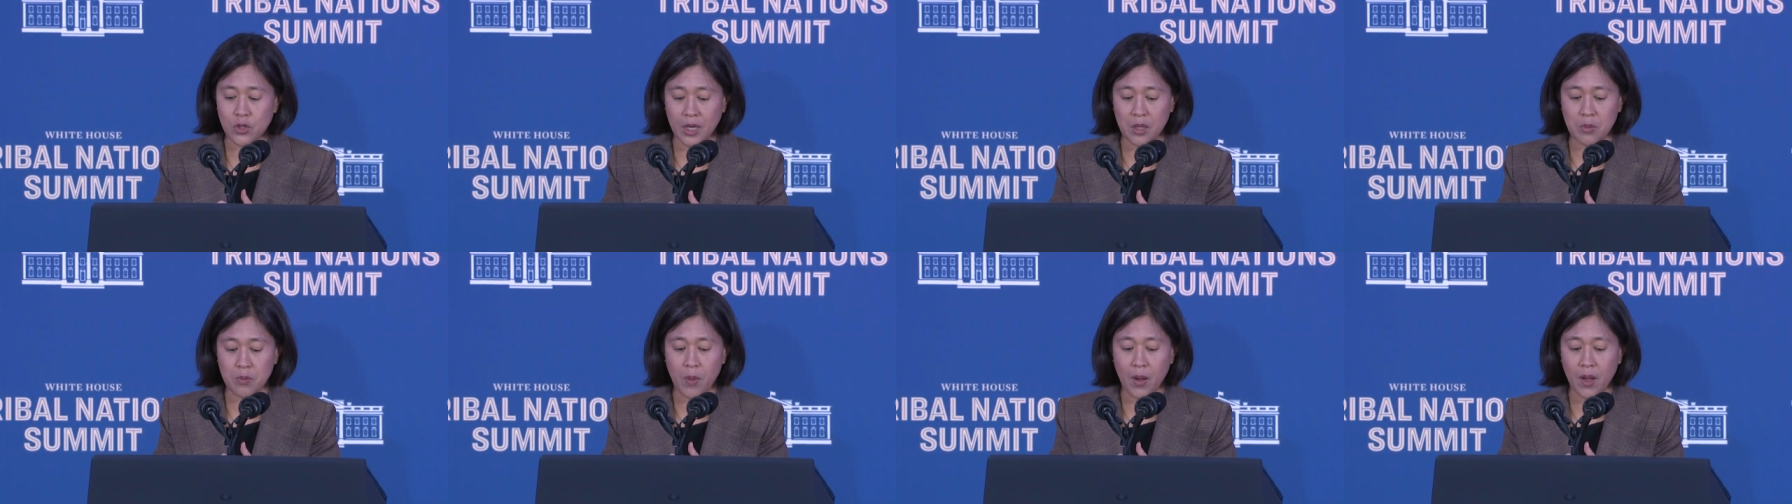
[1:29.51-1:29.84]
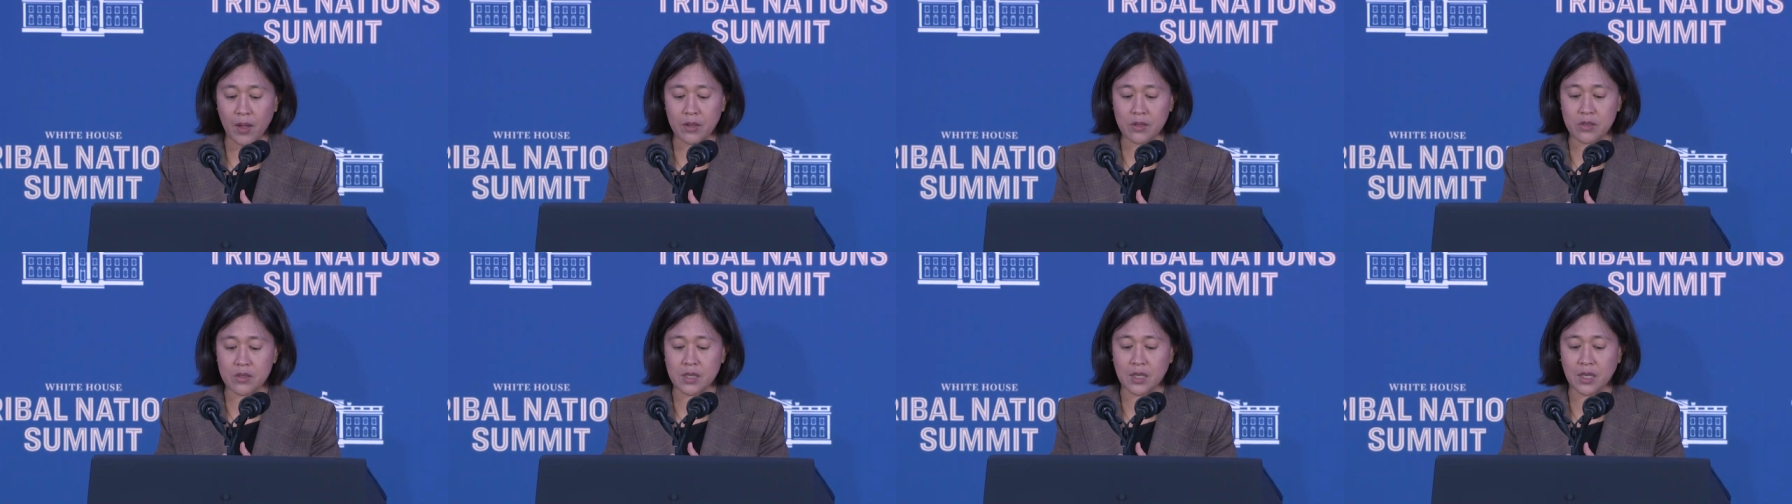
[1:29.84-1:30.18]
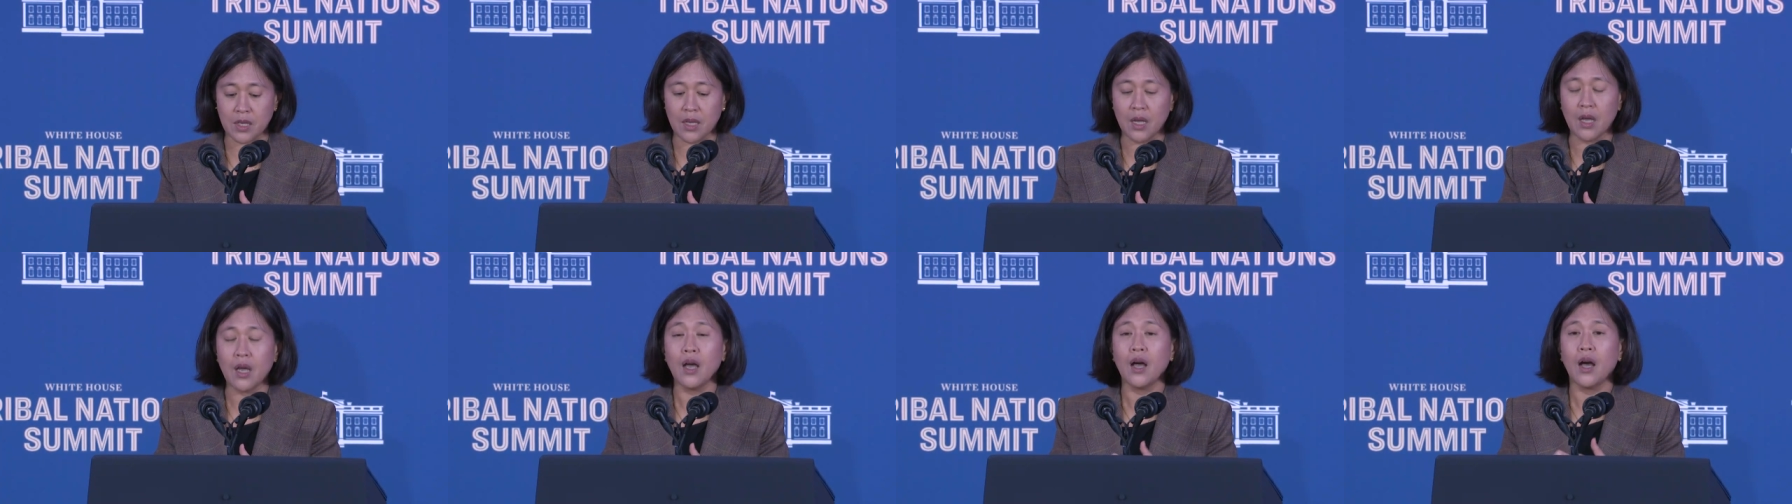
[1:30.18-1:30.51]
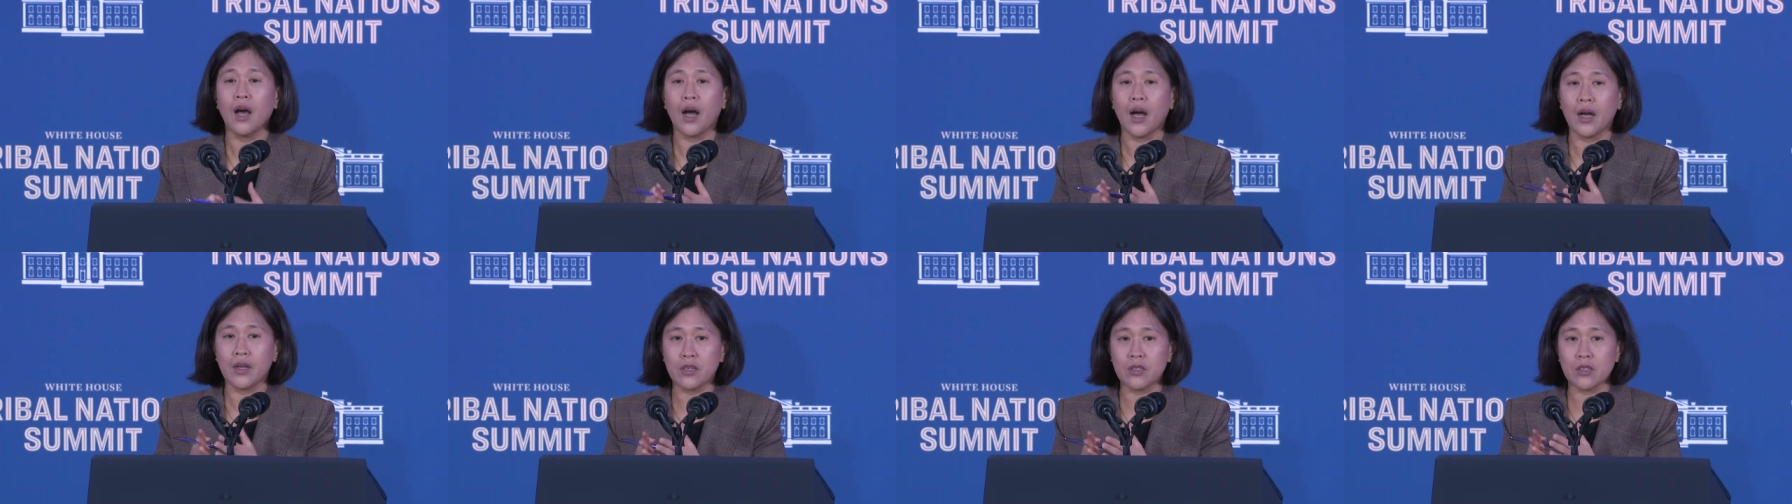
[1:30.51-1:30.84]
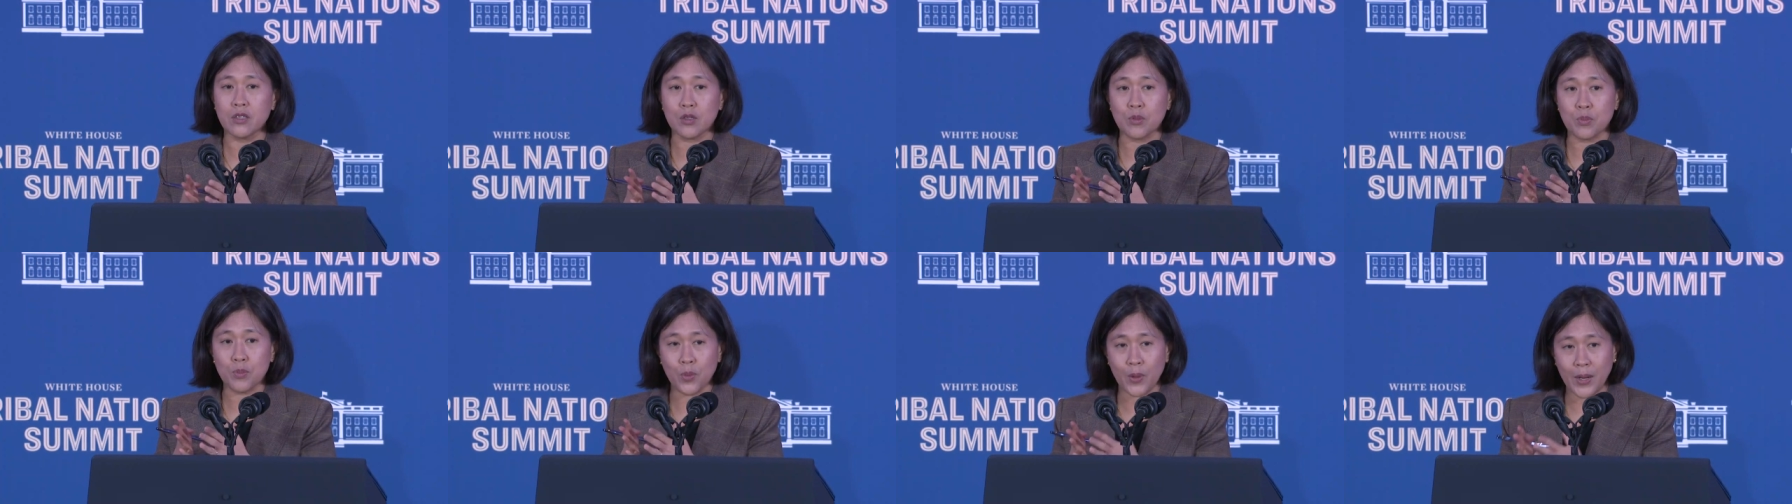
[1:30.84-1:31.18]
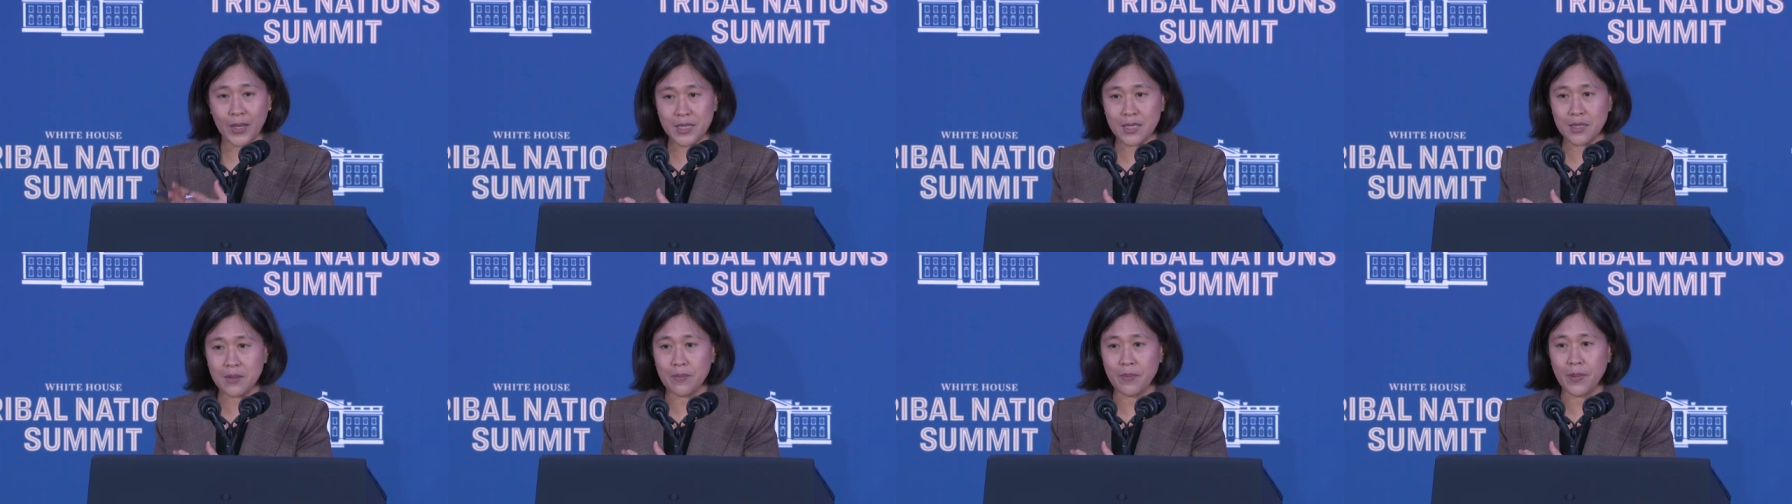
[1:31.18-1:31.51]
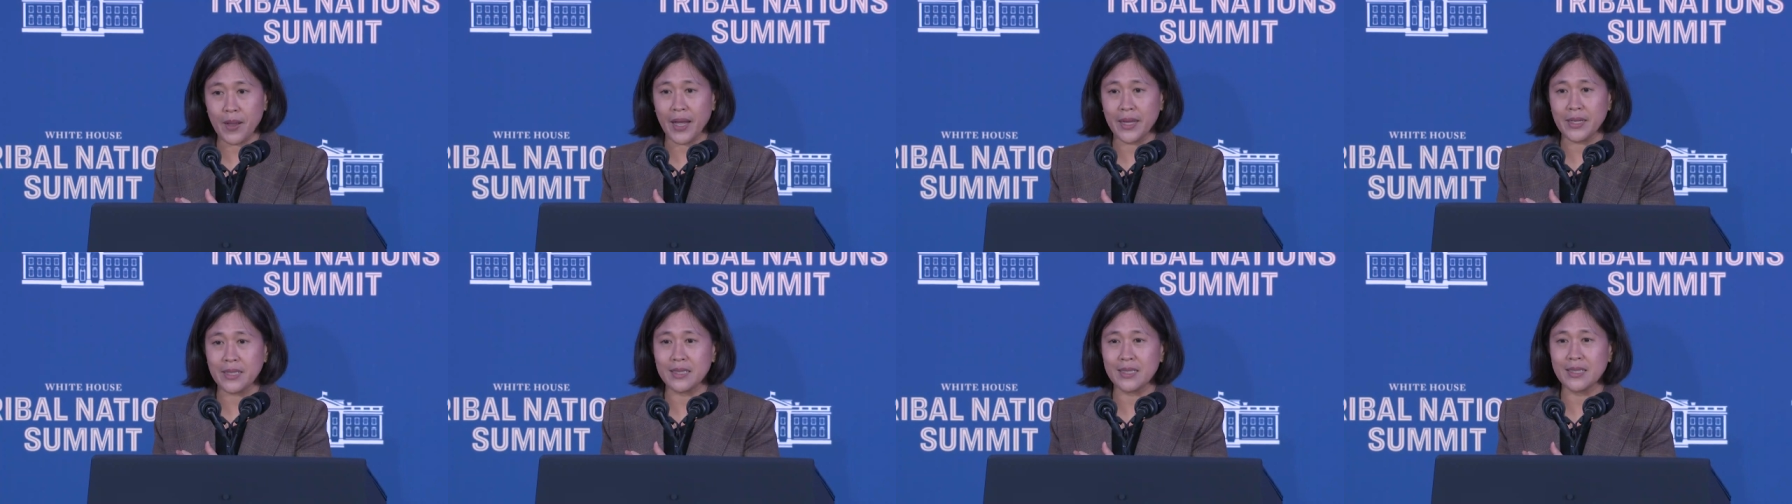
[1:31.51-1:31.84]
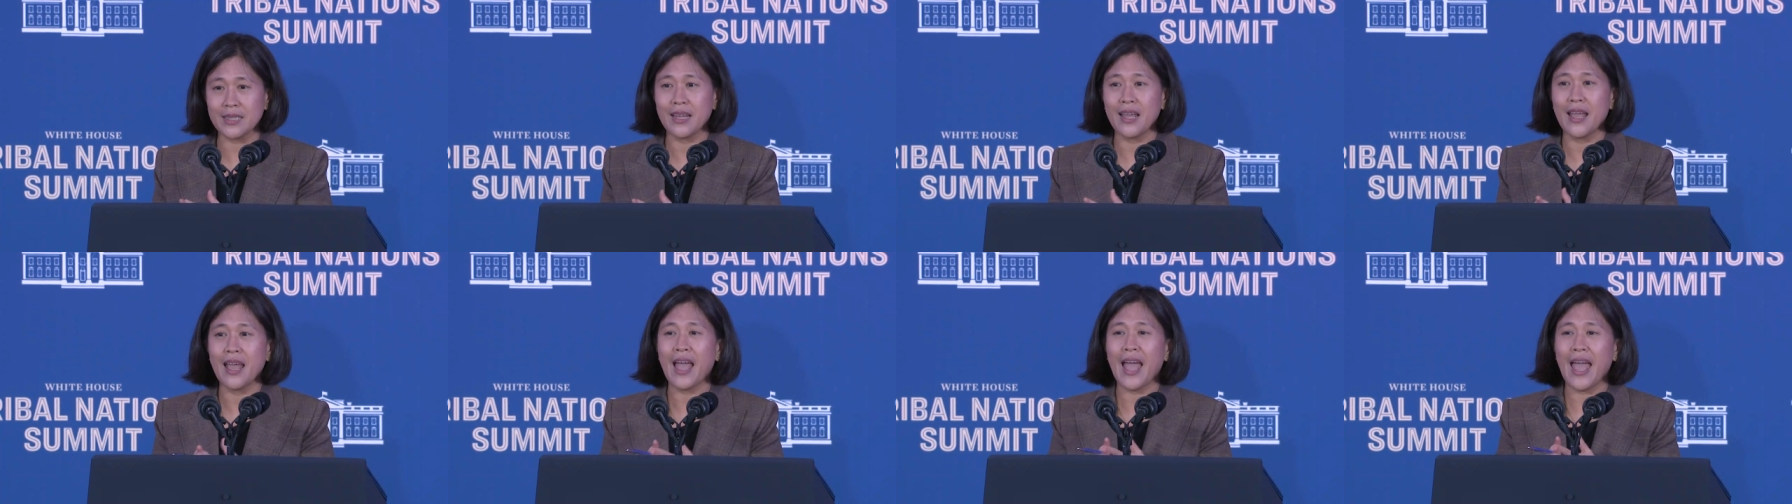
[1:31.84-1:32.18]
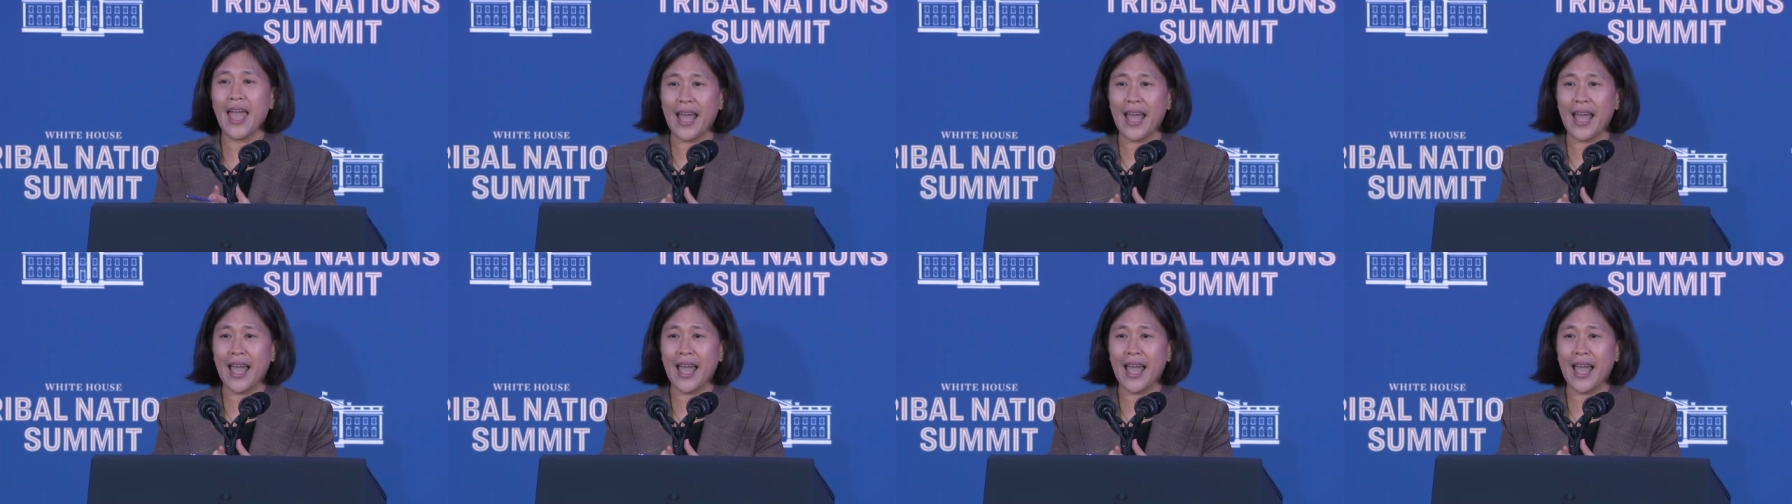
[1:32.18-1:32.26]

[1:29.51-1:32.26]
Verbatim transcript: trade policy under President Biden